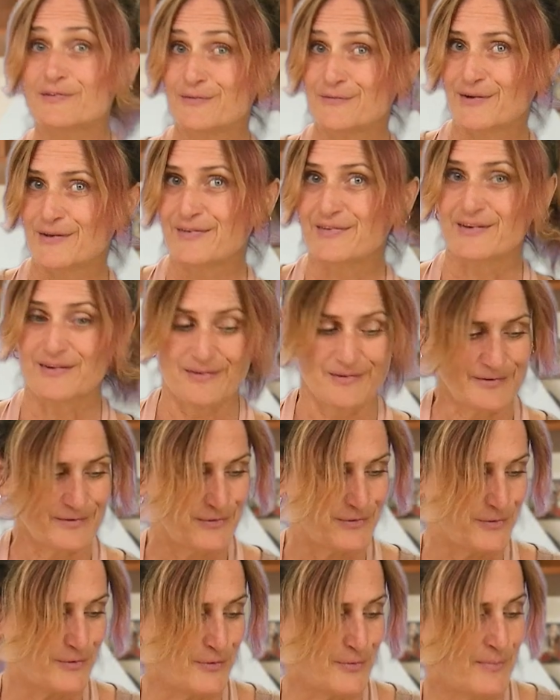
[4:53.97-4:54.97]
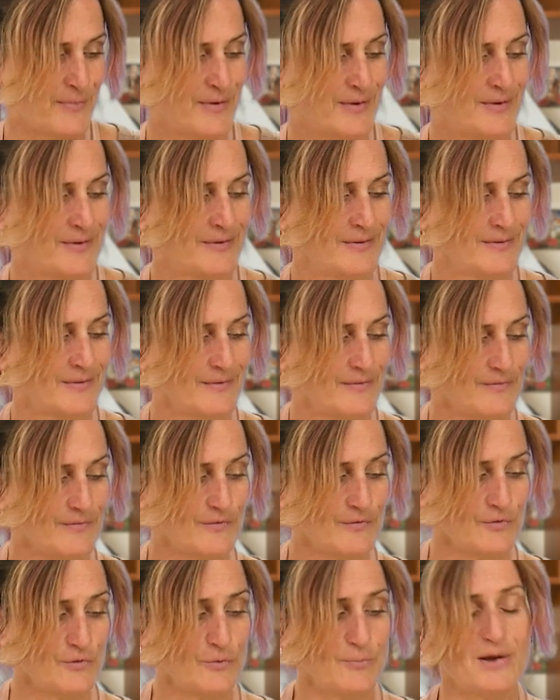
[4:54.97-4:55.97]
of us consume
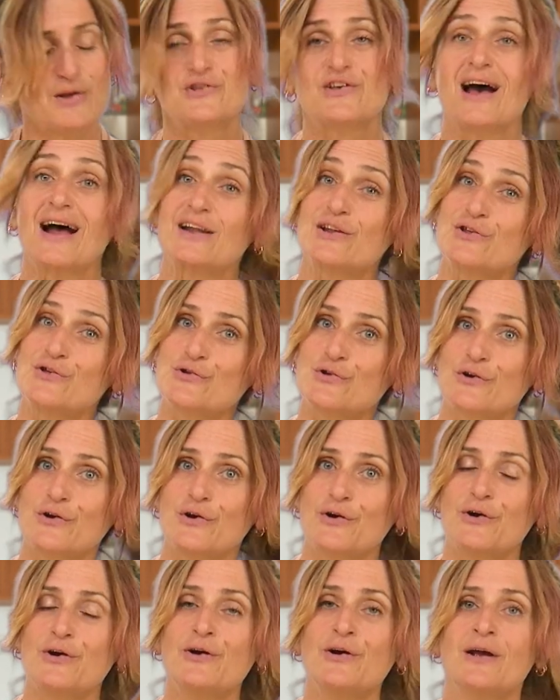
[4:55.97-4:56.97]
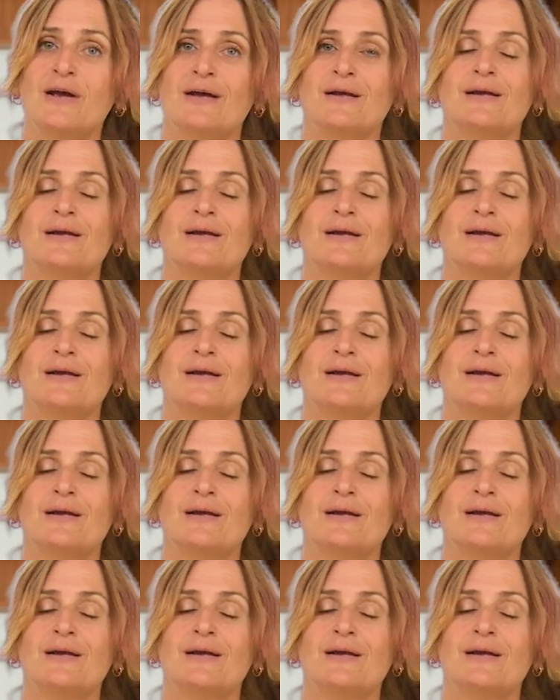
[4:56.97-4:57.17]
too much added sugar,